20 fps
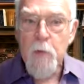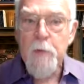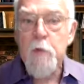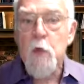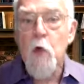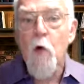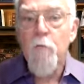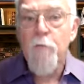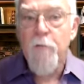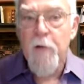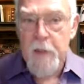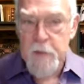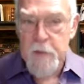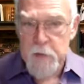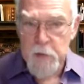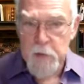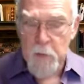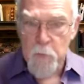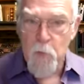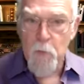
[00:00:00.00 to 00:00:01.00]
We would go
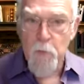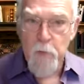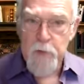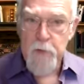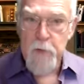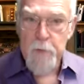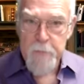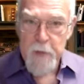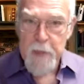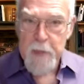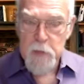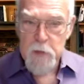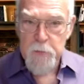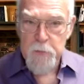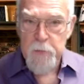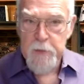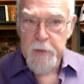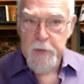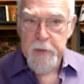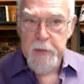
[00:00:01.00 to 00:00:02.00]
find someone with some
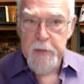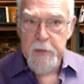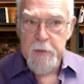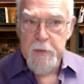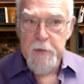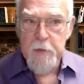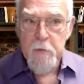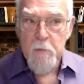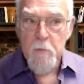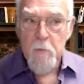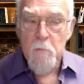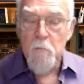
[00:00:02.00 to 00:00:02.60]
expertise.